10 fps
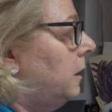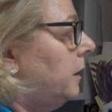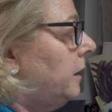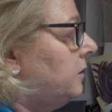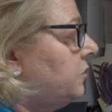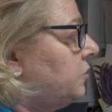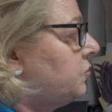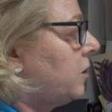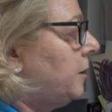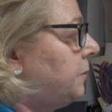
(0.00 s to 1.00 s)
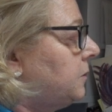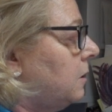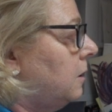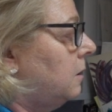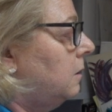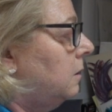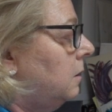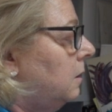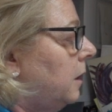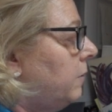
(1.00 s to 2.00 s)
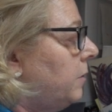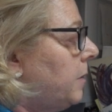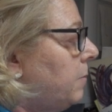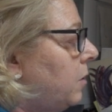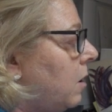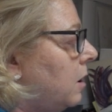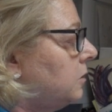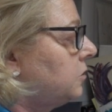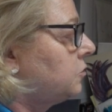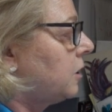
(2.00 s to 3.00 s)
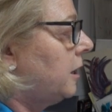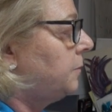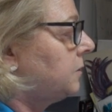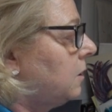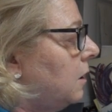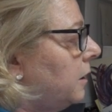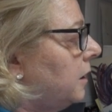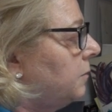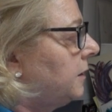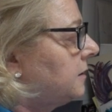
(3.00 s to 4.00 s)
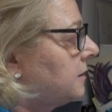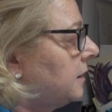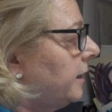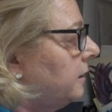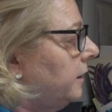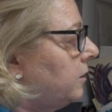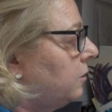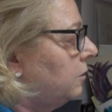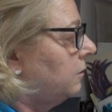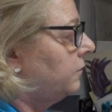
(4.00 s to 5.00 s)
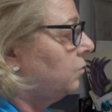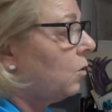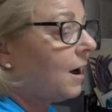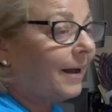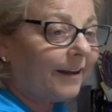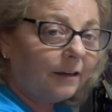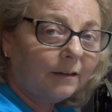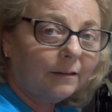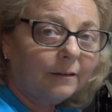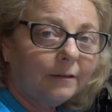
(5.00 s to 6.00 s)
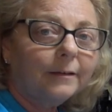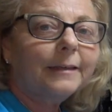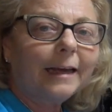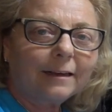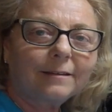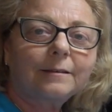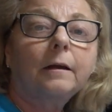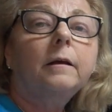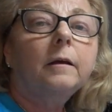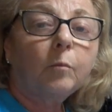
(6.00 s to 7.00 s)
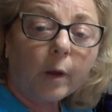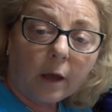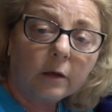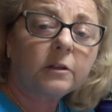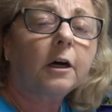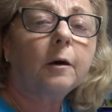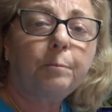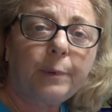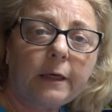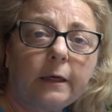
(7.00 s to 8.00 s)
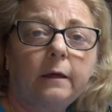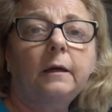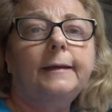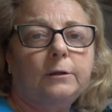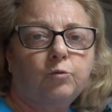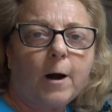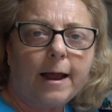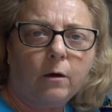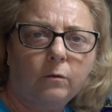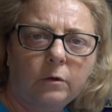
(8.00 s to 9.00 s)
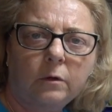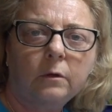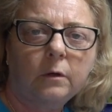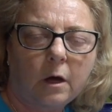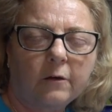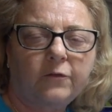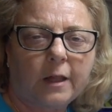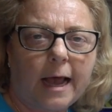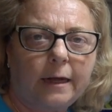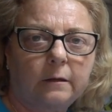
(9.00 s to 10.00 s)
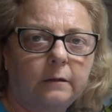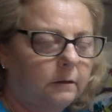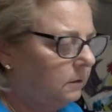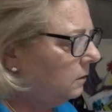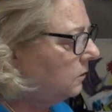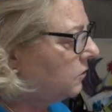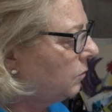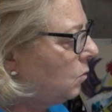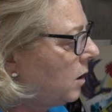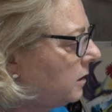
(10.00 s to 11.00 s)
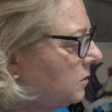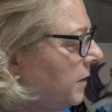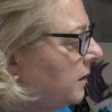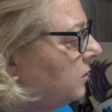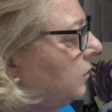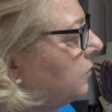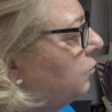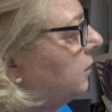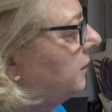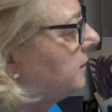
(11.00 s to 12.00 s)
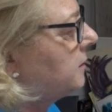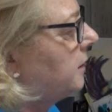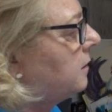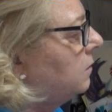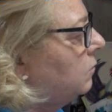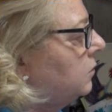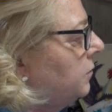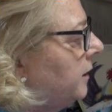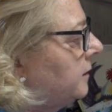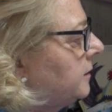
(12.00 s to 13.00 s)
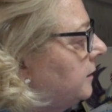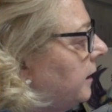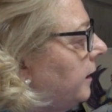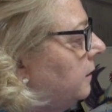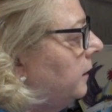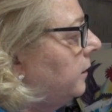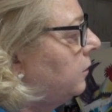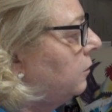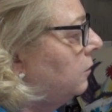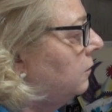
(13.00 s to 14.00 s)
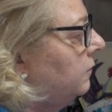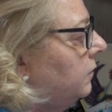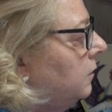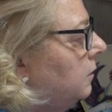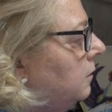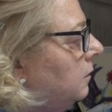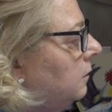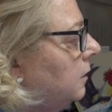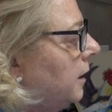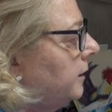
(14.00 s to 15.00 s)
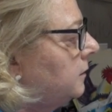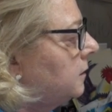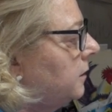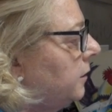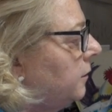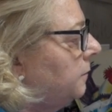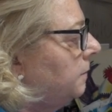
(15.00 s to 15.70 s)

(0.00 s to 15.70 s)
his stripes are. And remember, our stripes are going to be slightly curved. Why? Yes, because our bee is round, not flat. So we want it to look realistic. We're doing slightly curved lines in here.